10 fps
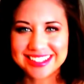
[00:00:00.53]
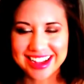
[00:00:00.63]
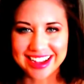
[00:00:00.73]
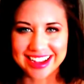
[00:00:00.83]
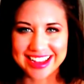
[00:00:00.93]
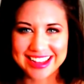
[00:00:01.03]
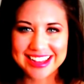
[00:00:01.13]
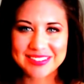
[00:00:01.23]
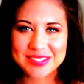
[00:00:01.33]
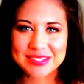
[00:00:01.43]
Hi,
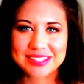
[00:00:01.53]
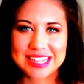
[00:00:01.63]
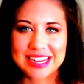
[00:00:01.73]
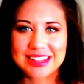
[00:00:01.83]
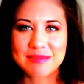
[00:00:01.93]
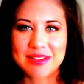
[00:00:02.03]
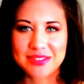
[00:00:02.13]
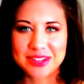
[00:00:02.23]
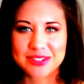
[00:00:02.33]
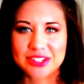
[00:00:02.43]
I'm so excited that my
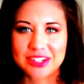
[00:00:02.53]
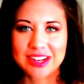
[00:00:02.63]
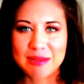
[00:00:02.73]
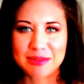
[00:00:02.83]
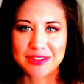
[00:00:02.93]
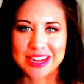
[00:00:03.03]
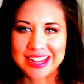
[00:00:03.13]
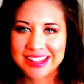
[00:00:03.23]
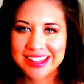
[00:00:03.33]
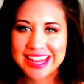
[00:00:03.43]
videos are up and
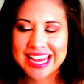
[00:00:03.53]
running,